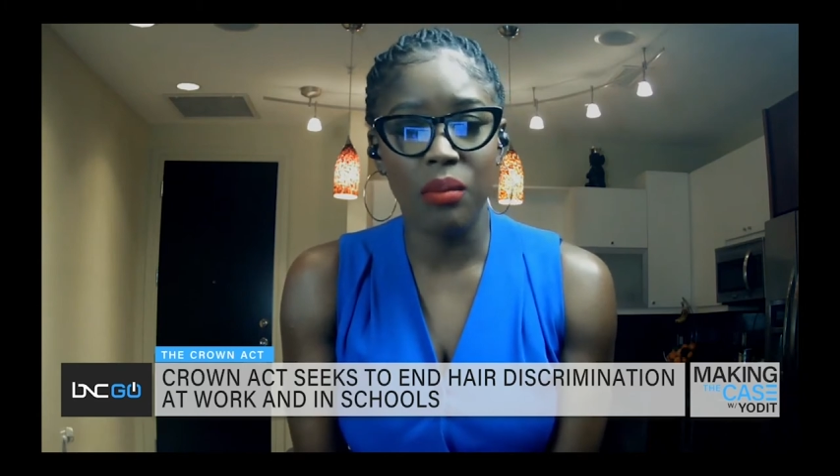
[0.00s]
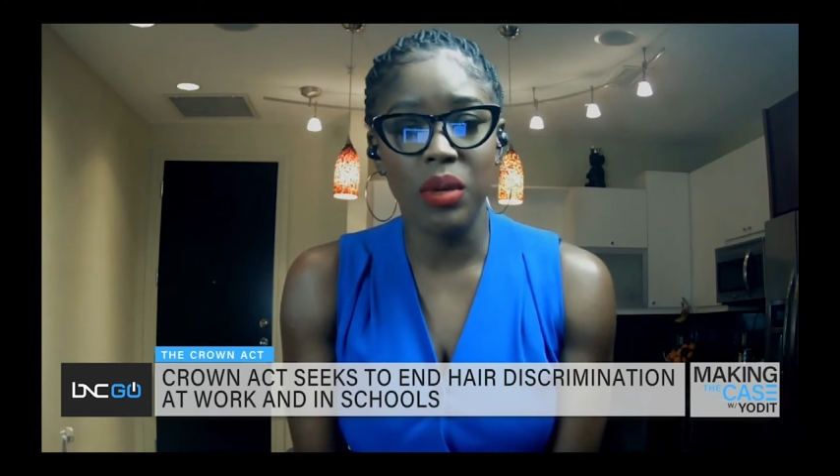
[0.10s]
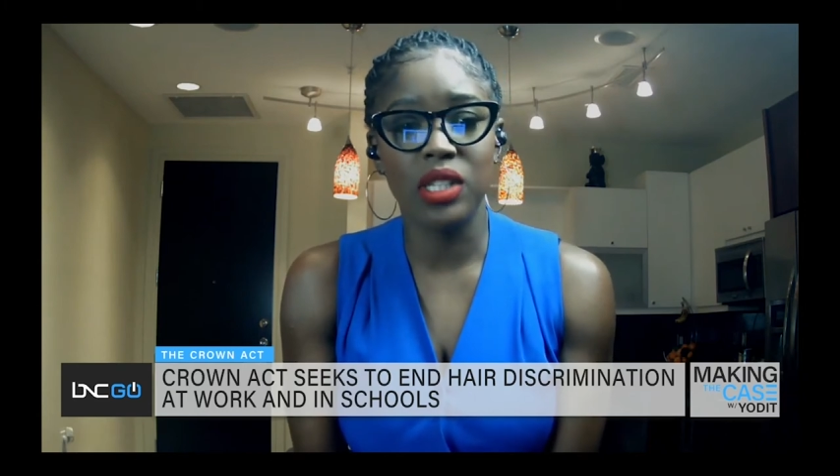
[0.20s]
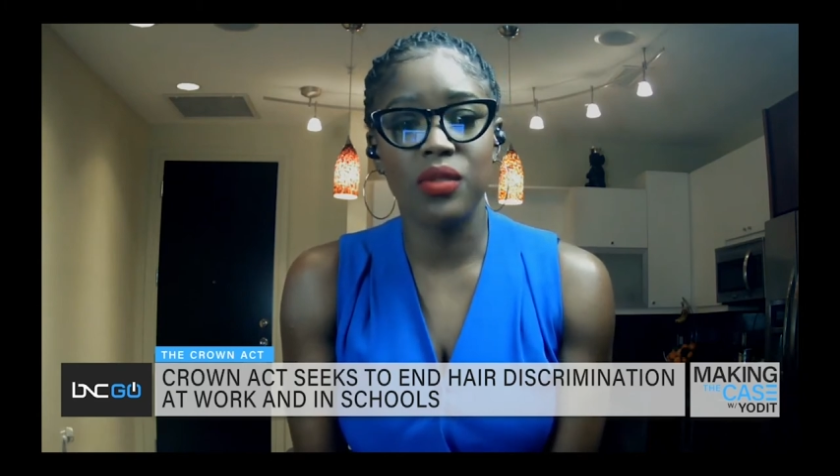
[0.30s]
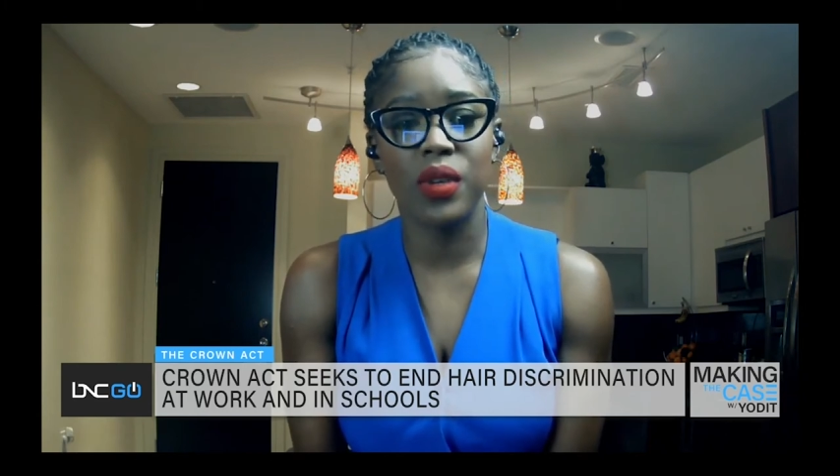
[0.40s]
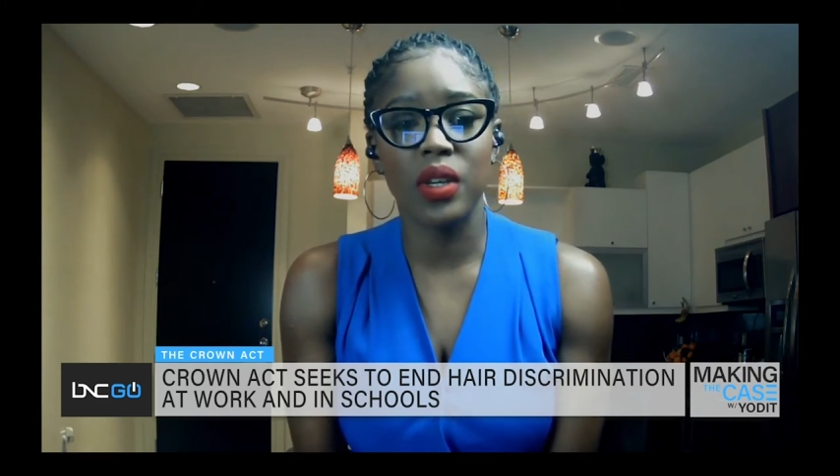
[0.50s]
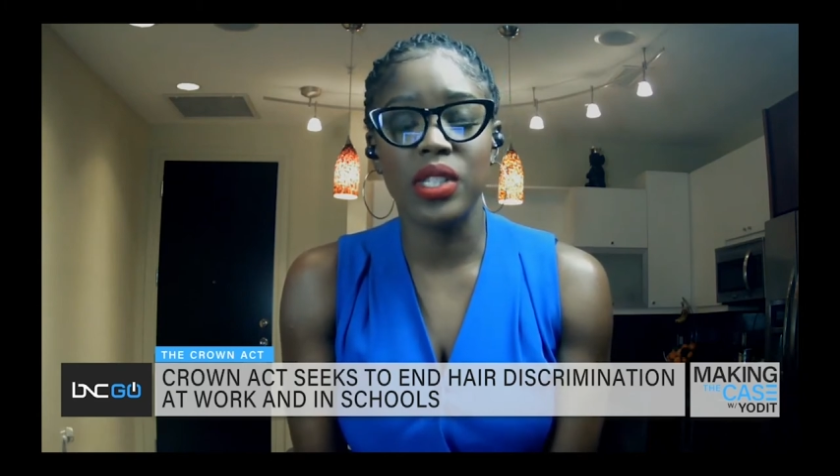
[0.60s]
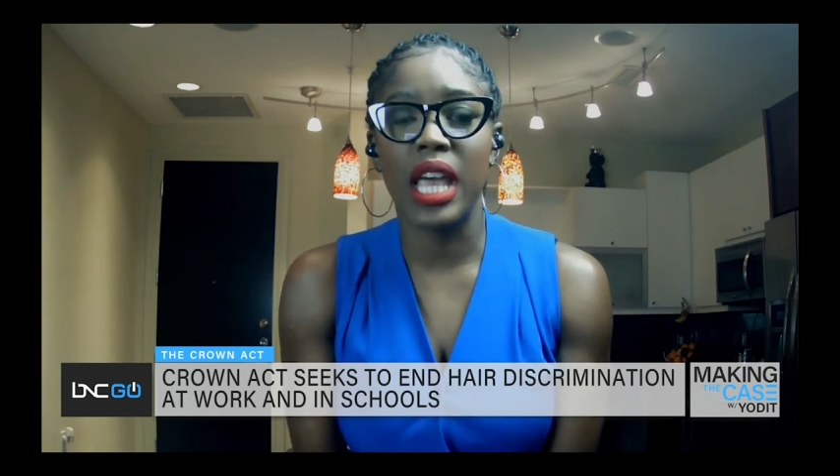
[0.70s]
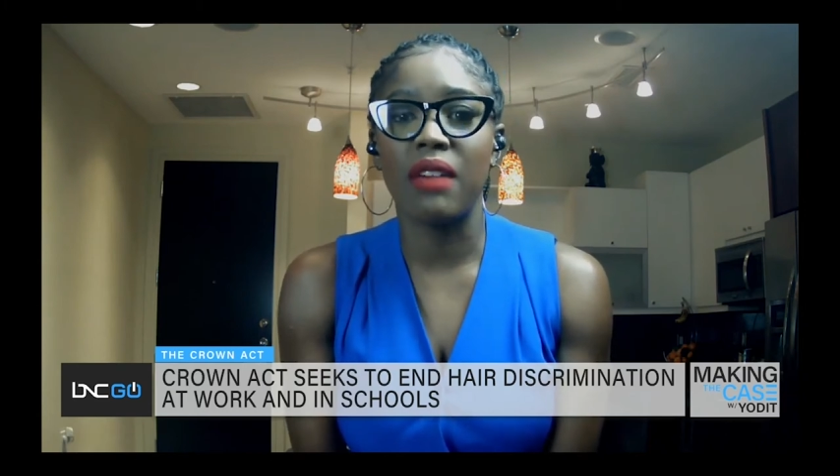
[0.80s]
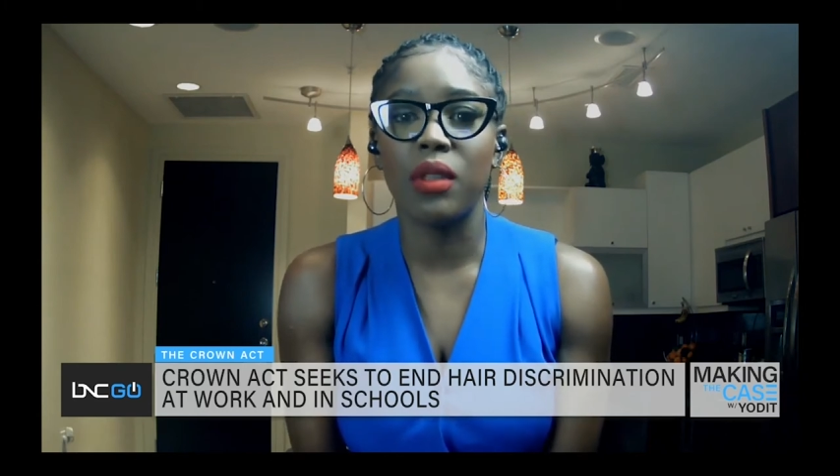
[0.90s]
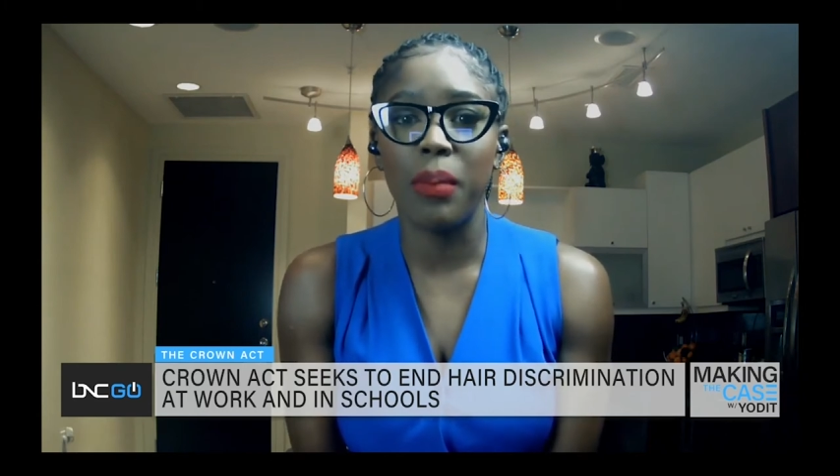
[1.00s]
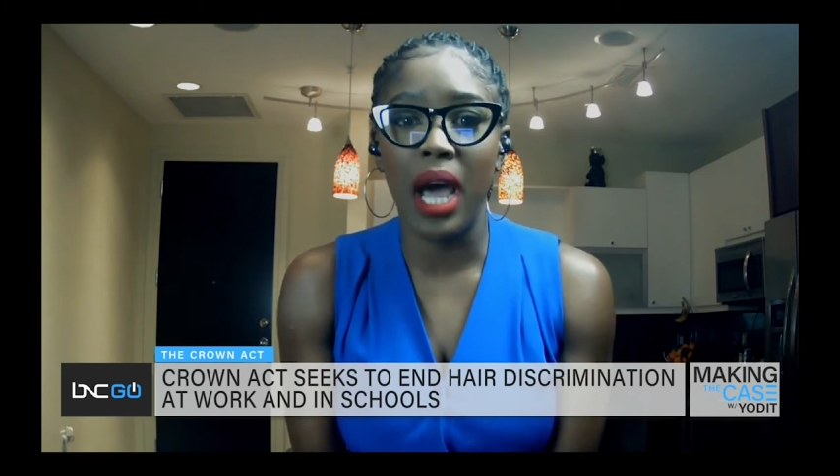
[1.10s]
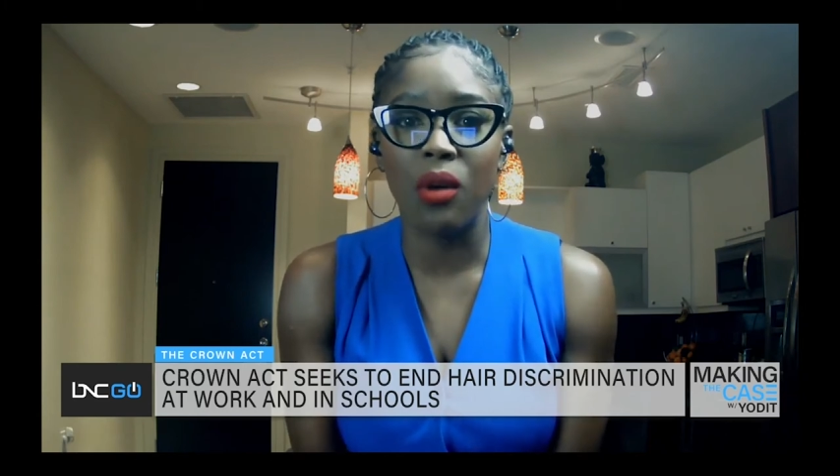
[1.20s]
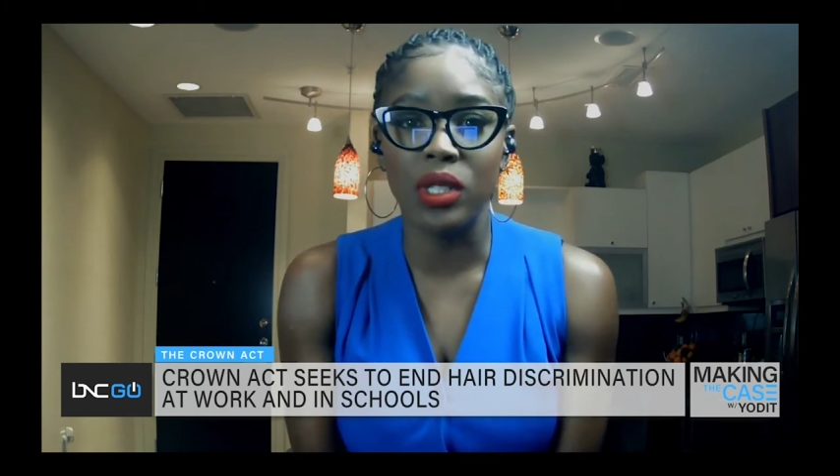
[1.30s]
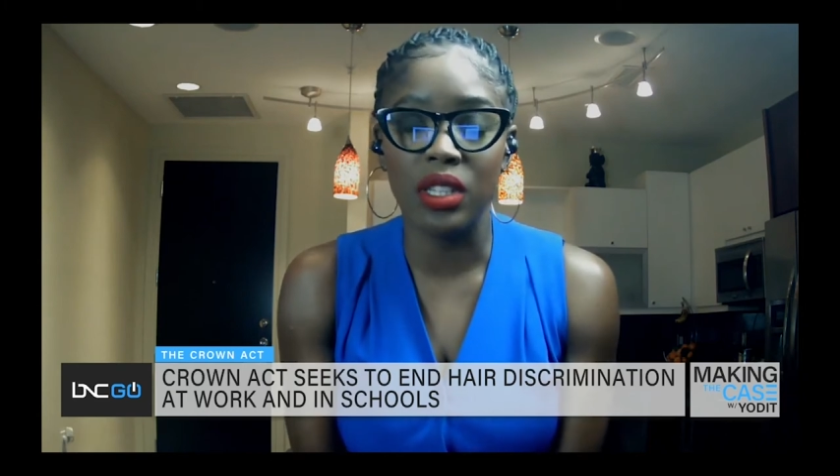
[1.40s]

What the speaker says: it must feel to have the power